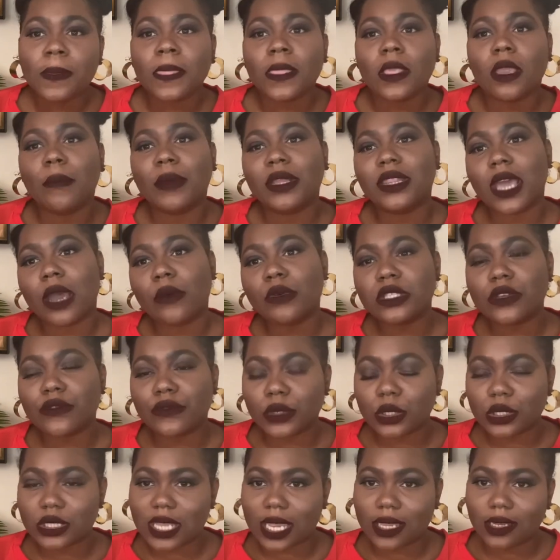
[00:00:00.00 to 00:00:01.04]
but that was a
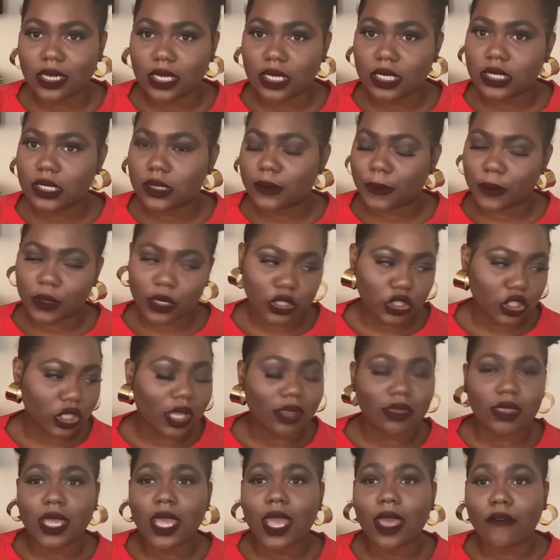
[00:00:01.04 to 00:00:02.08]
Real Techniques brush, and
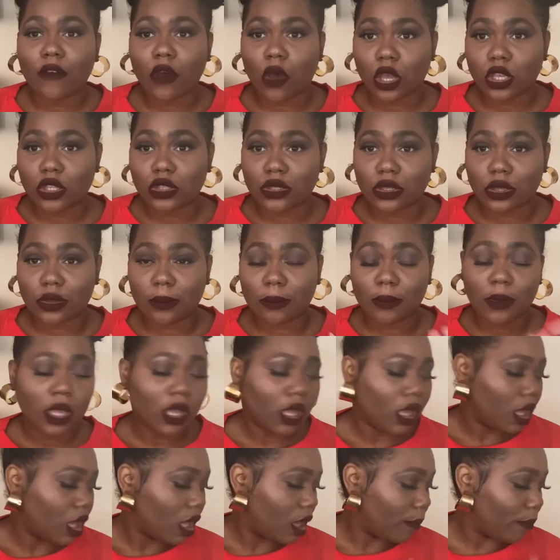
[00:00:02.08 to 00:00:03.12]
they have awesome
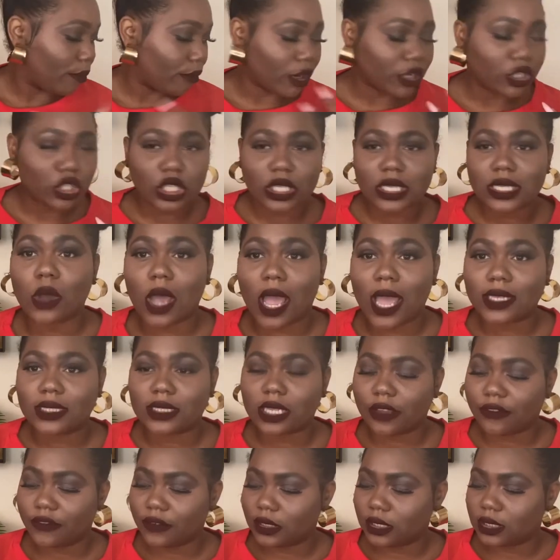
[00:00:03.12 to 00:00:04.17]
brushes. I
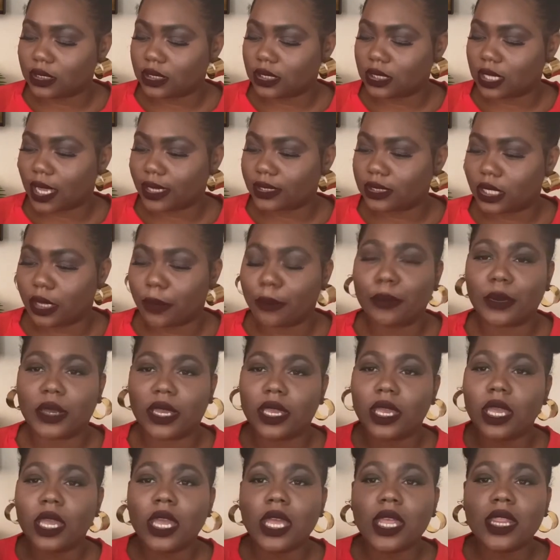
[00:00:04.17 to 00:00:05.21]
definitely like them,
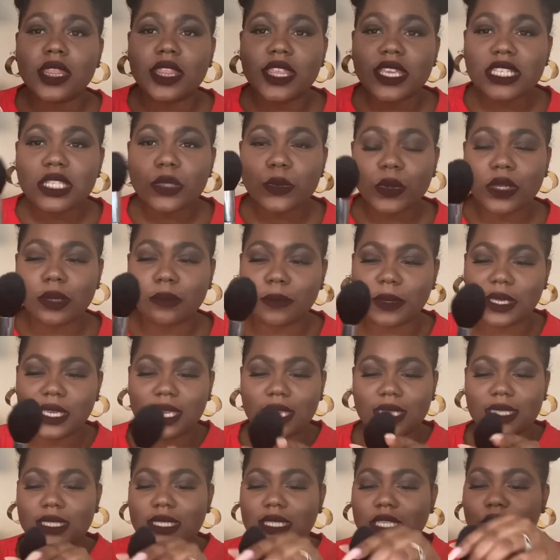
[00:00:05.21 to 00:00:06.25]
but this would be
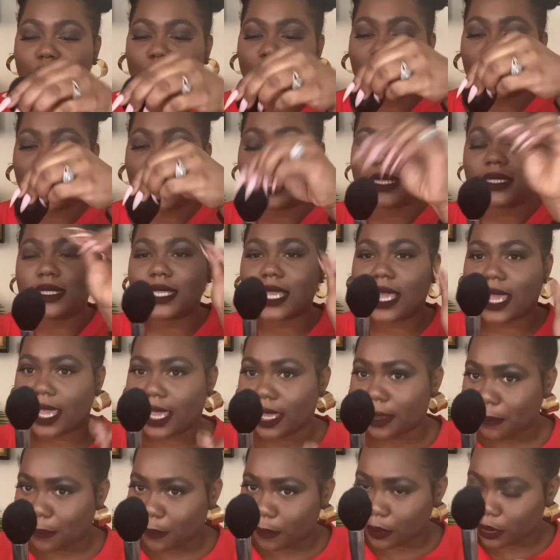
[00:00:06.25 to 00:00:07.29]
considered a
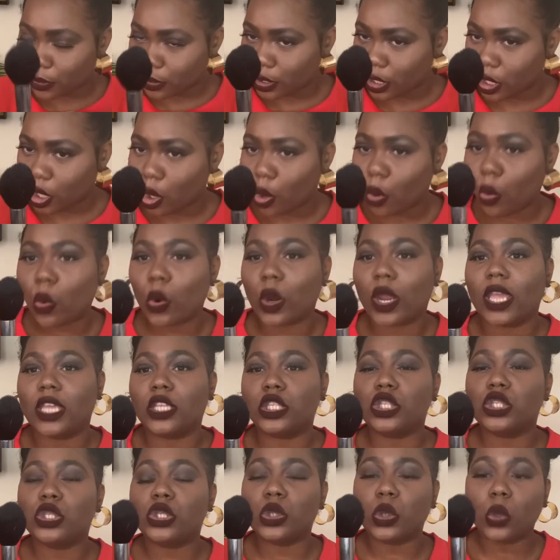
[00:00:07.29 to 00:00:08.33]
tapered or a
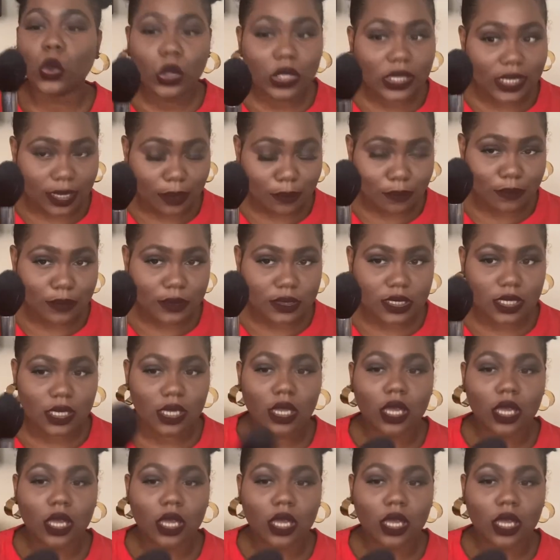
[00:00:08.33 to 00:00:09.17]
tulipped